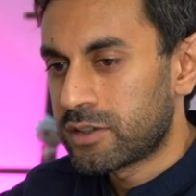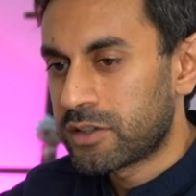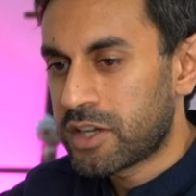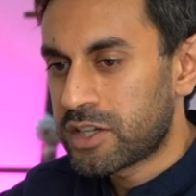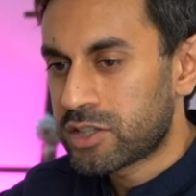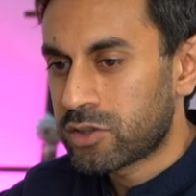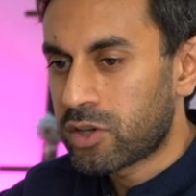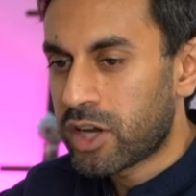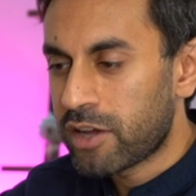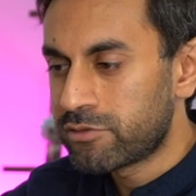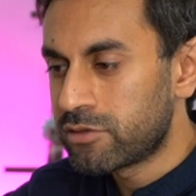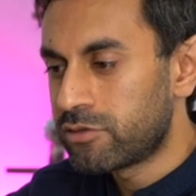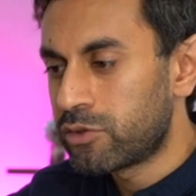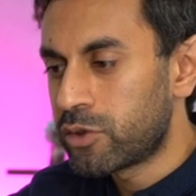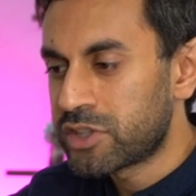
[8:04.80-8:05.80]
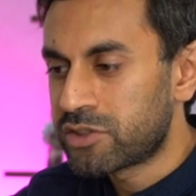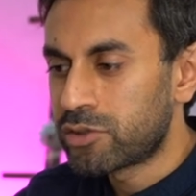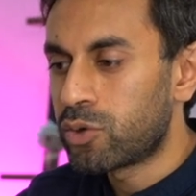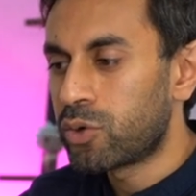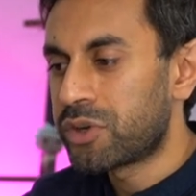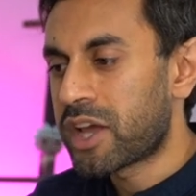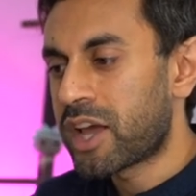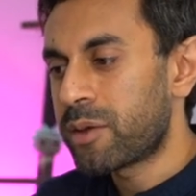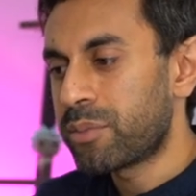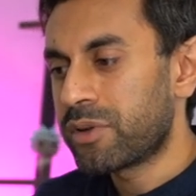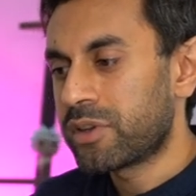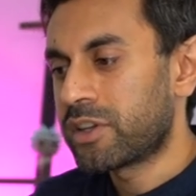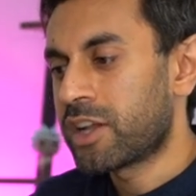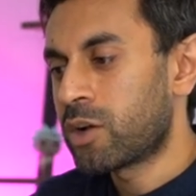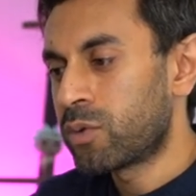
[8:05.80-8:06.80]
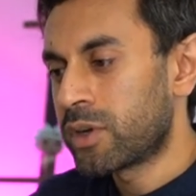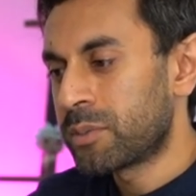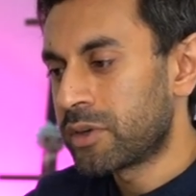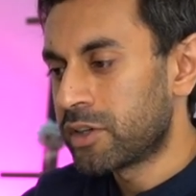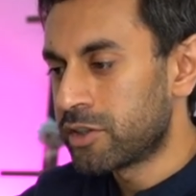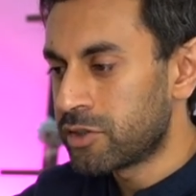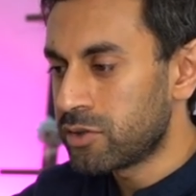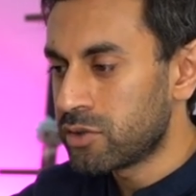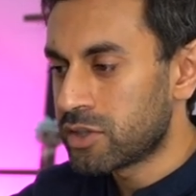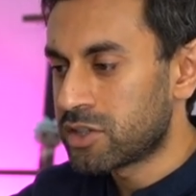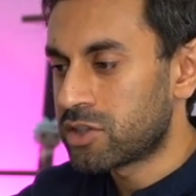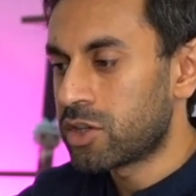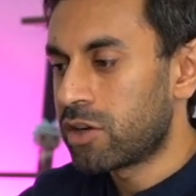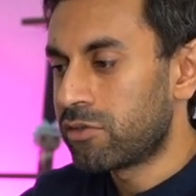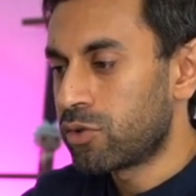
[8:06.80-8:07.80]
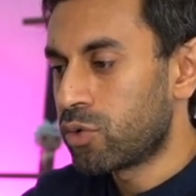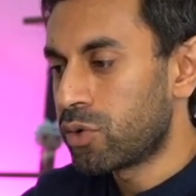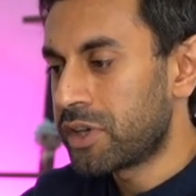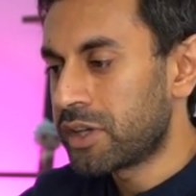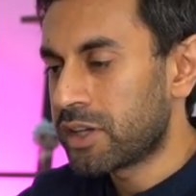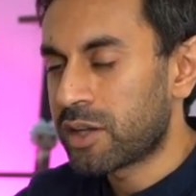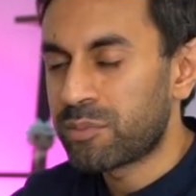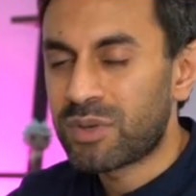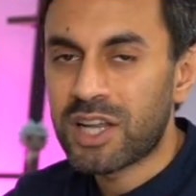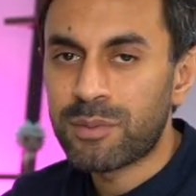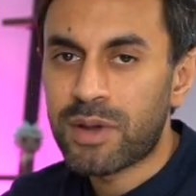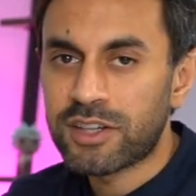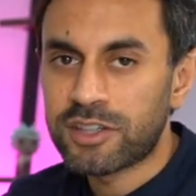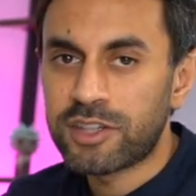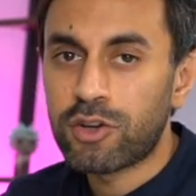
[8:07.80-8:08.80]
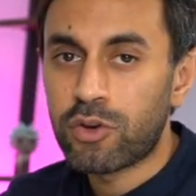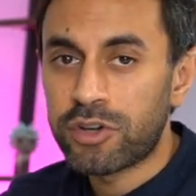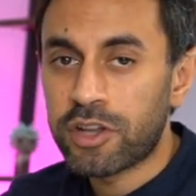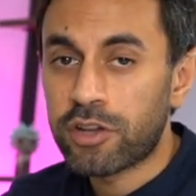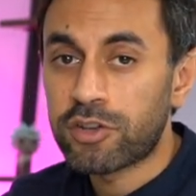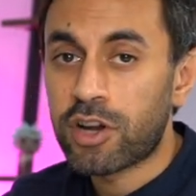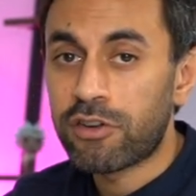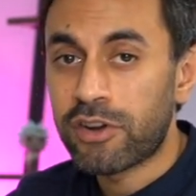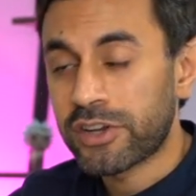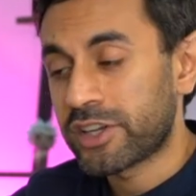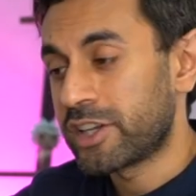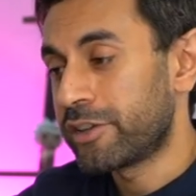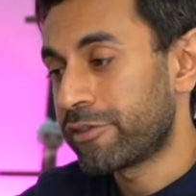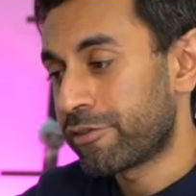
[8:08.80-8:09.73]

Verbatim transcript: Okay, so I have a voice recorder app. Now what I'm going to do is start recording and play back the audio directly